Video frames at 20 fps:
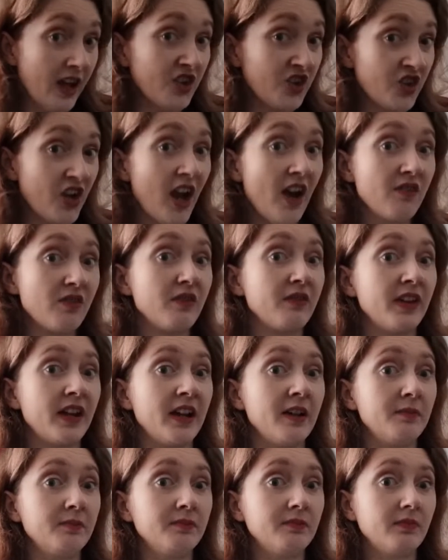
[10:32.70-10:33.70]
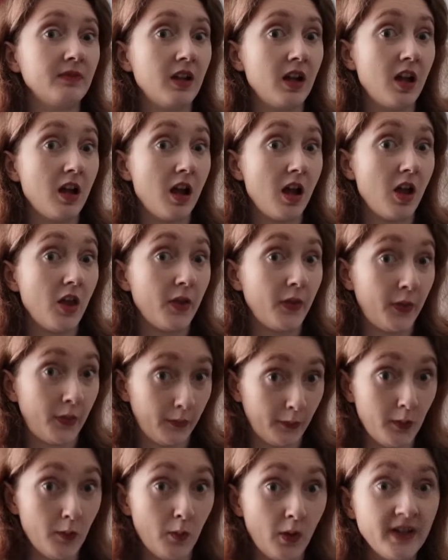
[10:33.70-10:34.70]
their share of it
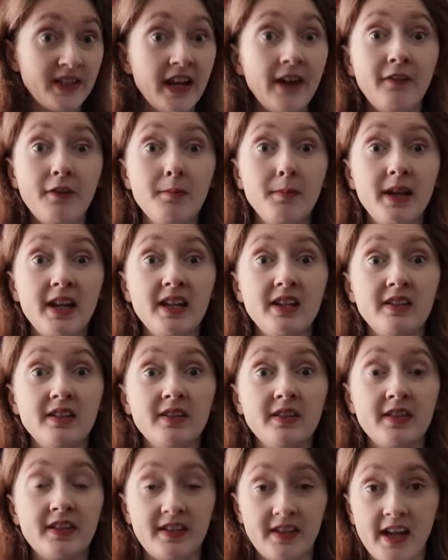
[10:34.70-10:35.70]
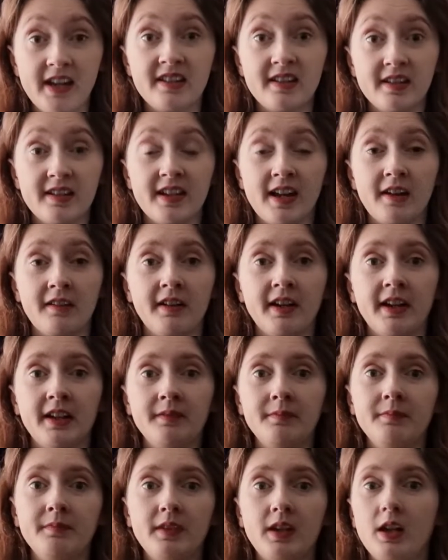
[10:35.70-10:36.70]
through whatever means
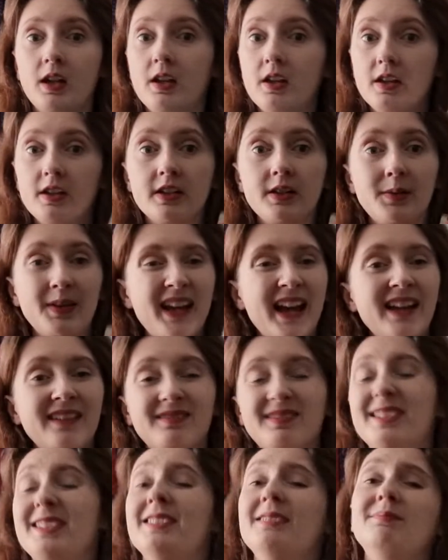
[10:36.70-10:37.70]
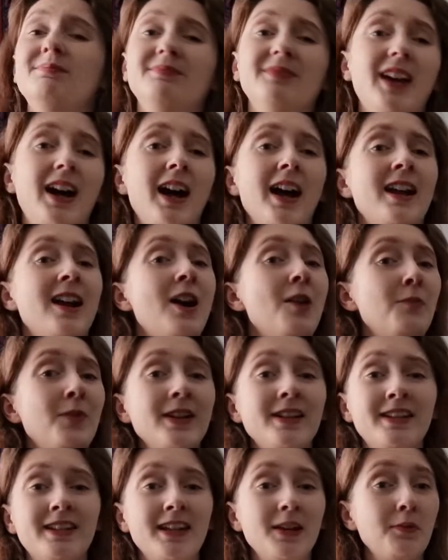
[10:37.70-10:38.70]
necessary. So again, I can't
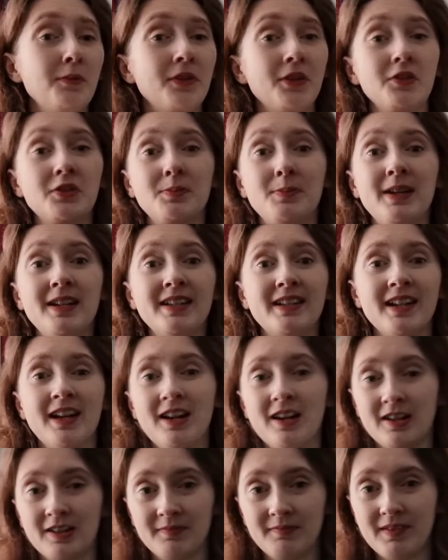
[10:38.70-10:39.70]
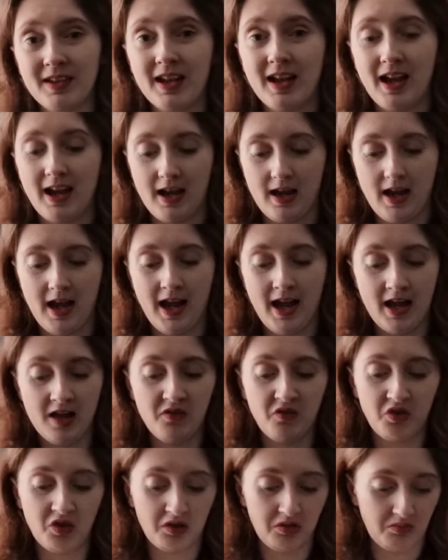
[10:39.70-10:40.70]
wait to see what those means are.
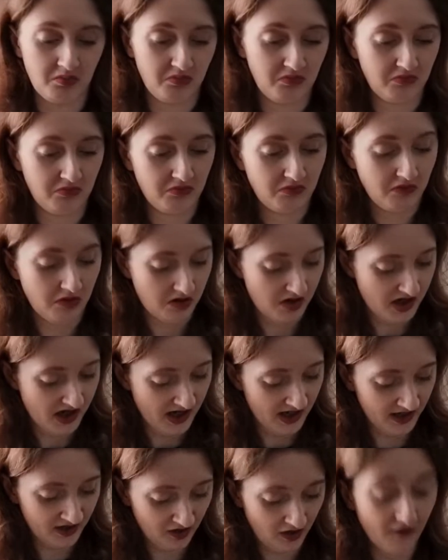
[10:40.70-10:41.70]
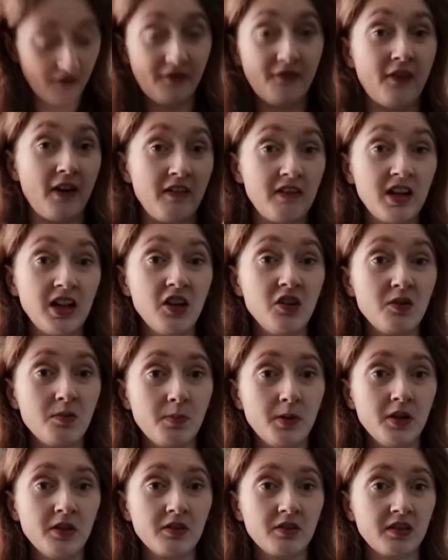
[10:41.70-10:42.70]
And it's not a very
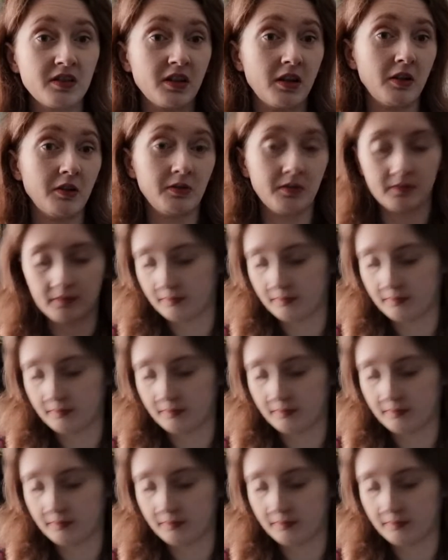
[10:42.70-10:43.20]
long book, so.